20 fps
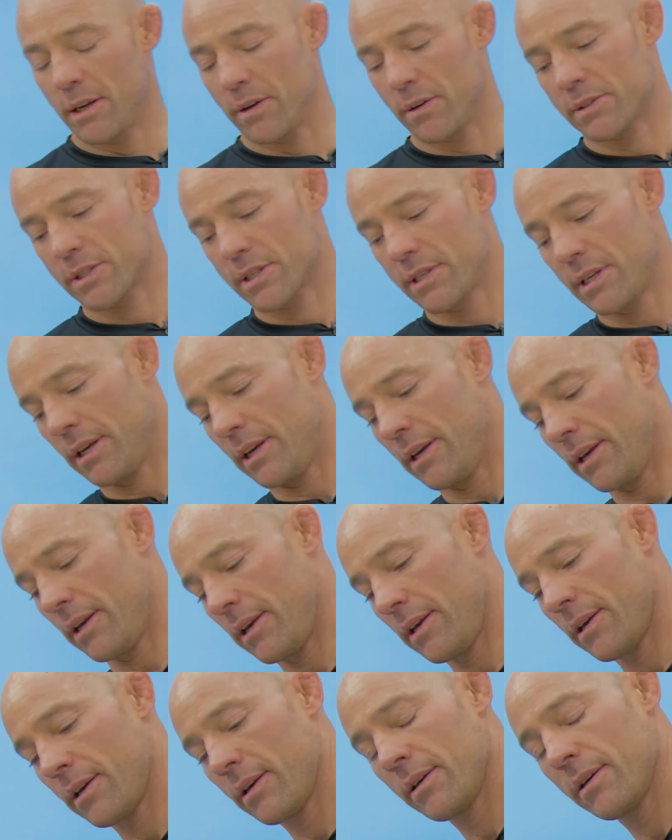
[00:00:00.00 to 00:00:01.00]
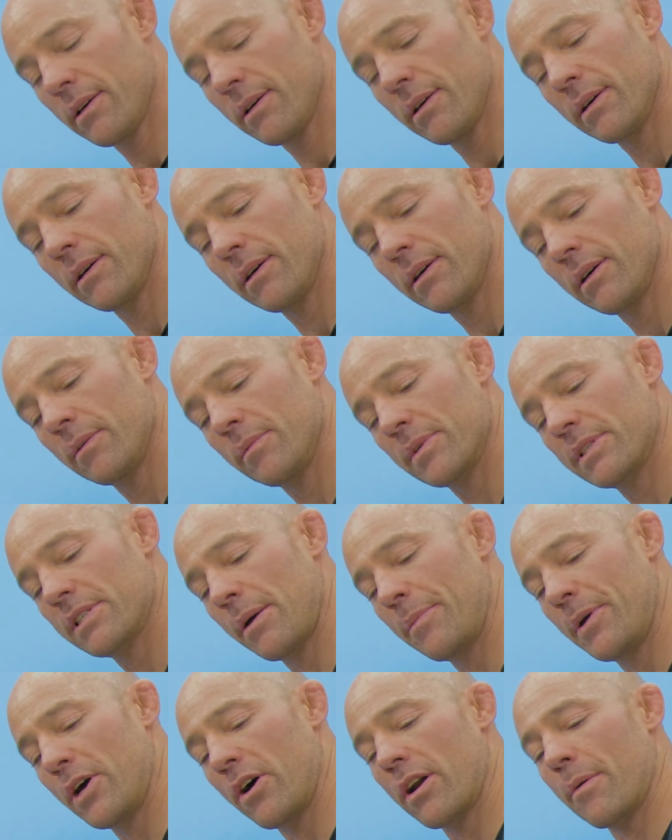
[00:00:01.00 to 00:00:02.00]
you'll see a
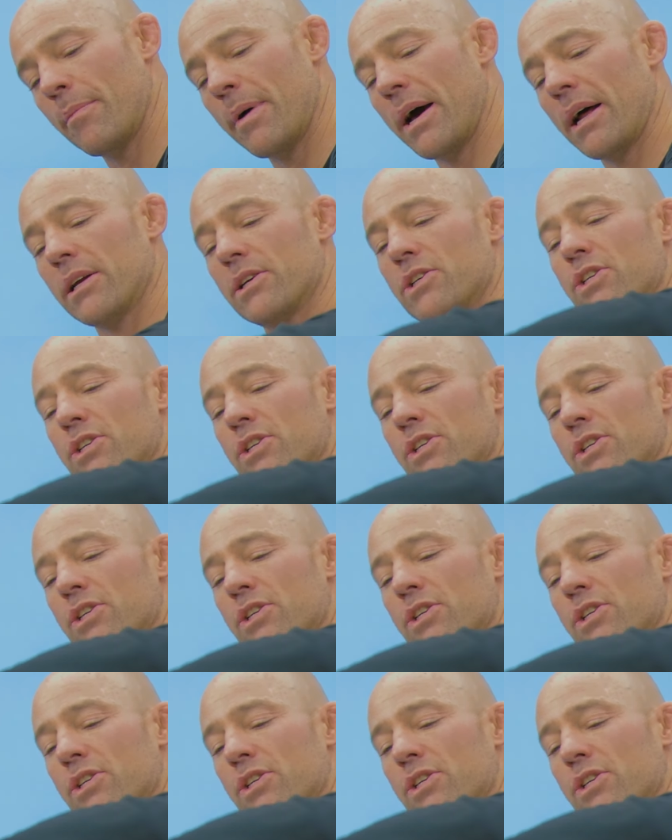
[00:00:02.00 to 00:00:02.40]
semi-automatic